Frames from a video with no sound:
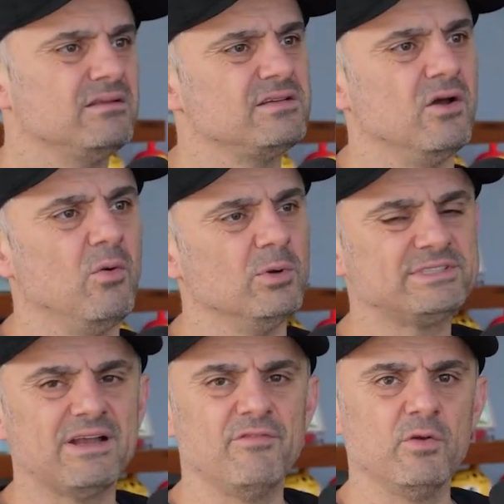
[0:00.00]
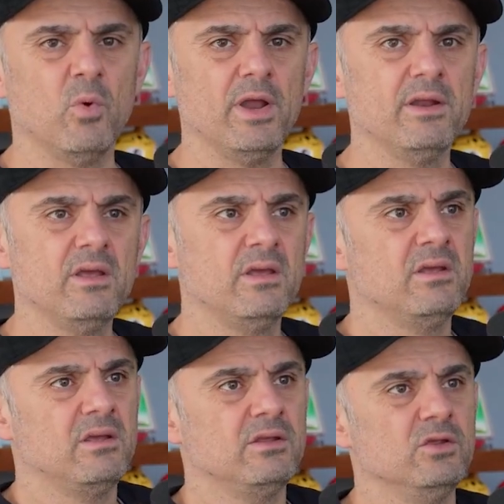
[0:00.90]
to almost everyone.
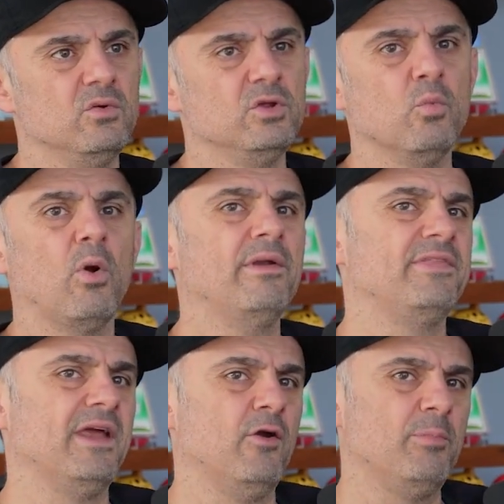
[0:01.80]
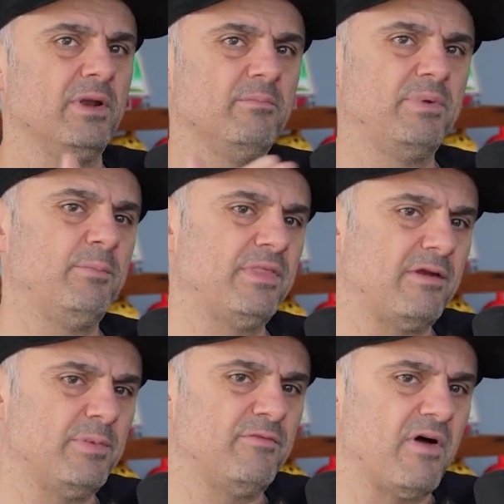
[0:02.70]
You weren't there, but people that
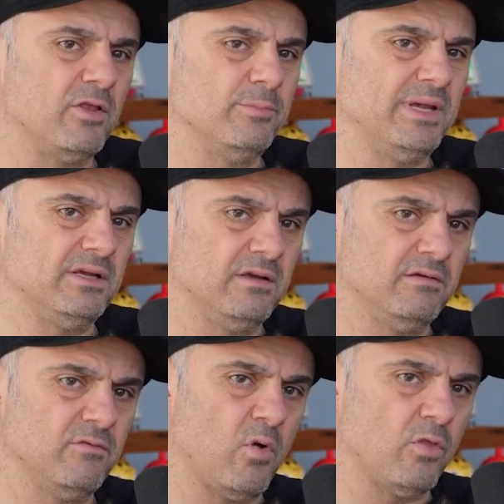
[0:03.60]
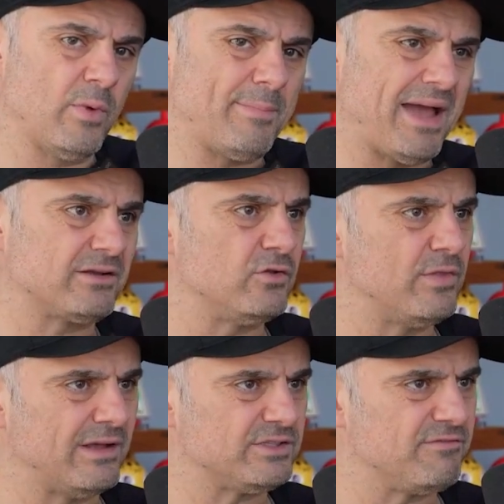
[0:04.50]
have been following me all the way back to
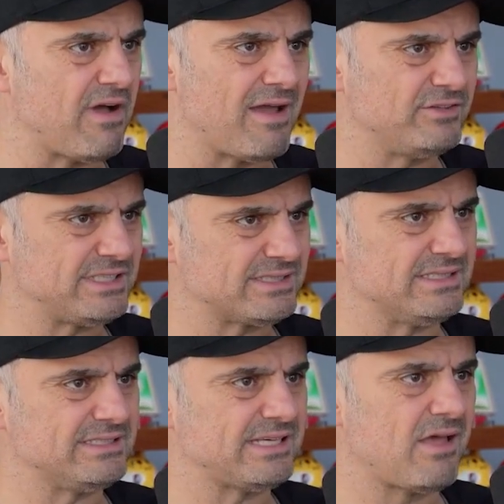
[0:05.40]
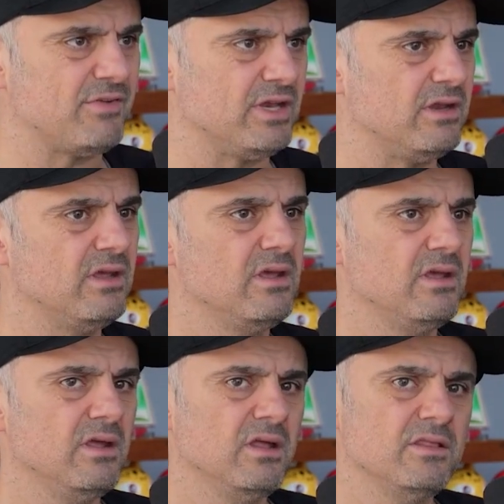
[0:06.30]
2005, 6, and 7,
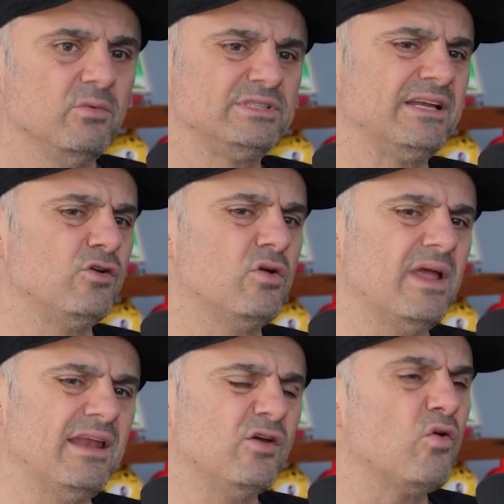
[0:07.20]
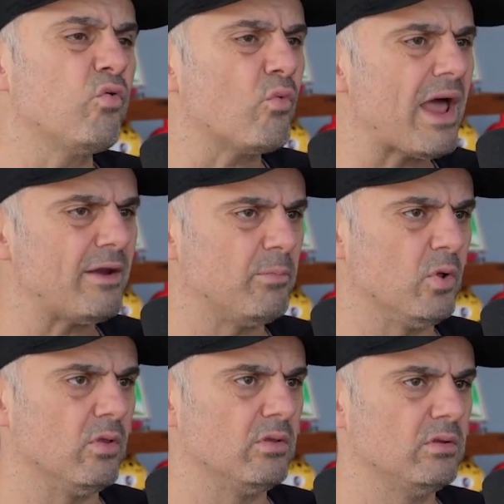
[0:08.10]
there was an
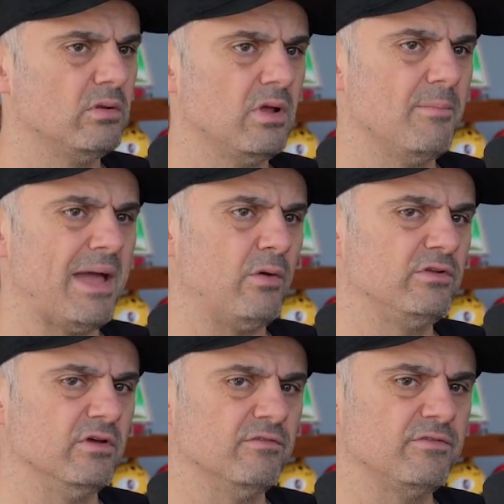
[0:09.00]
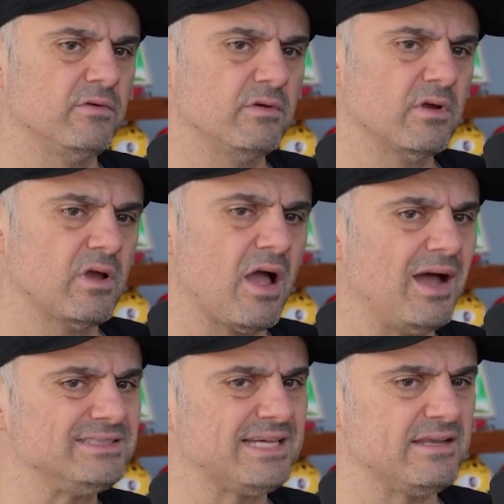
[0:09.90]
incredible amount of
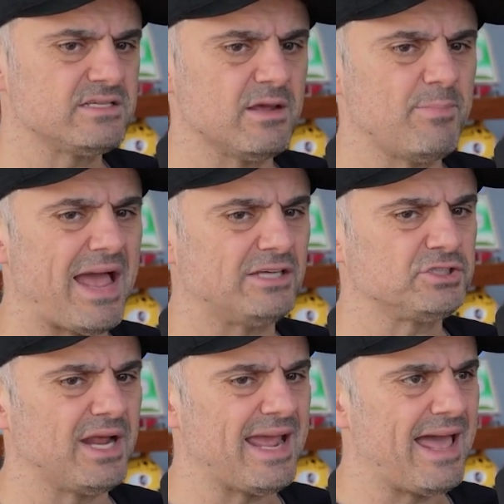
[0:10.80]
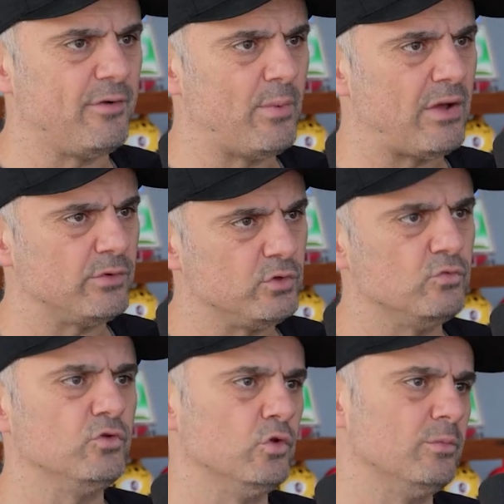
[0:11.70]
content and passion I had around
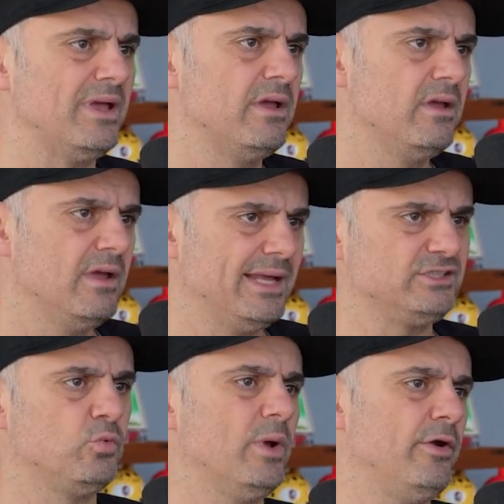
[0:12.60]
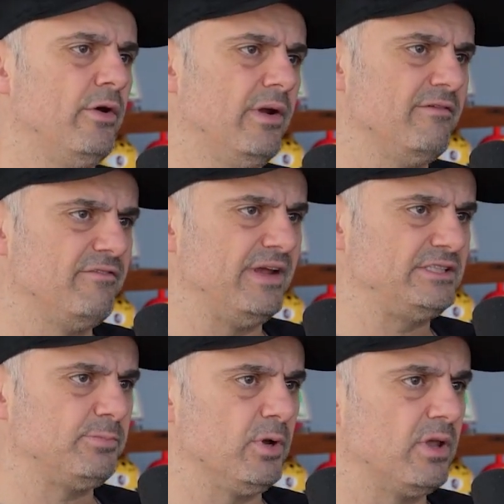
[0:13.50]
YouTube and Twitter and
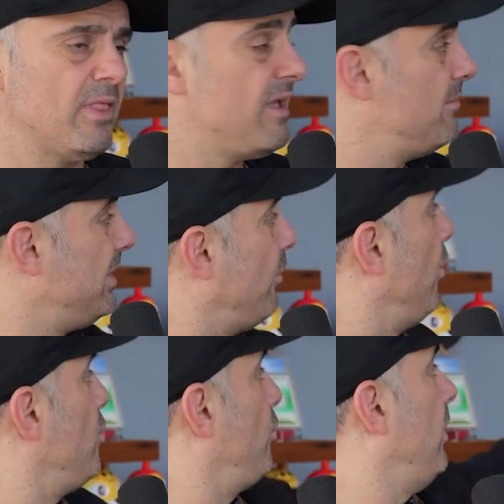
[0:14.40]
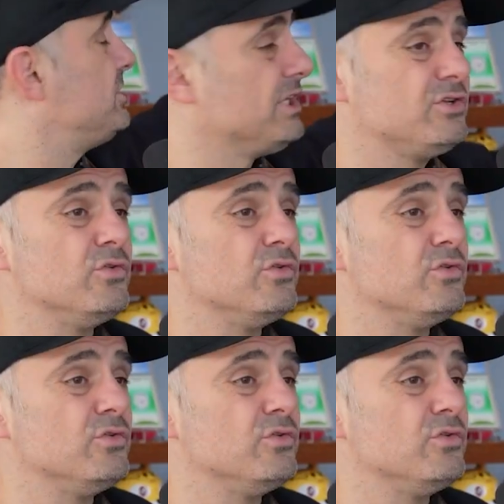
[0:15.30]
Facebook. I mean, I wrote Crush It in